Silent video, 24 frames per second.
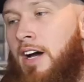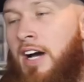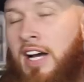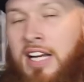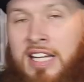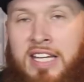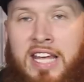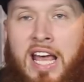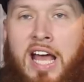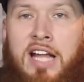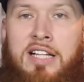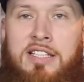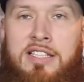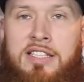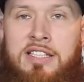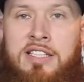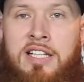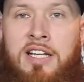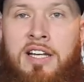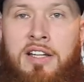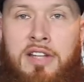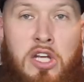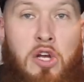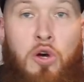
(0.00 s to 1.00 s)

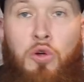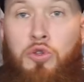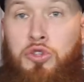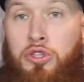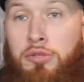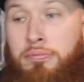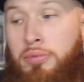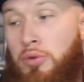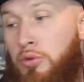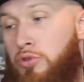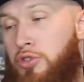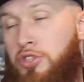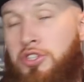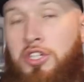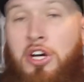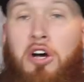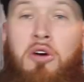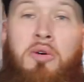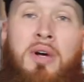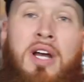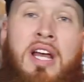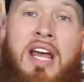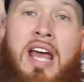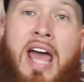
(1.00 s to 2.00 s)
against the Ultra Boost.
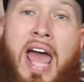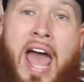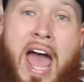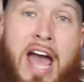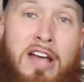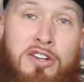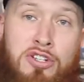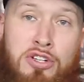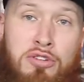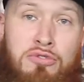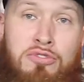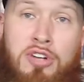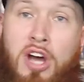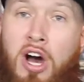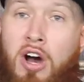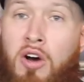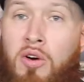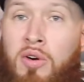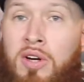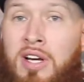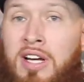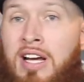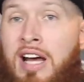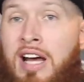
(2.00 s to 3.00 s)
So, as you know,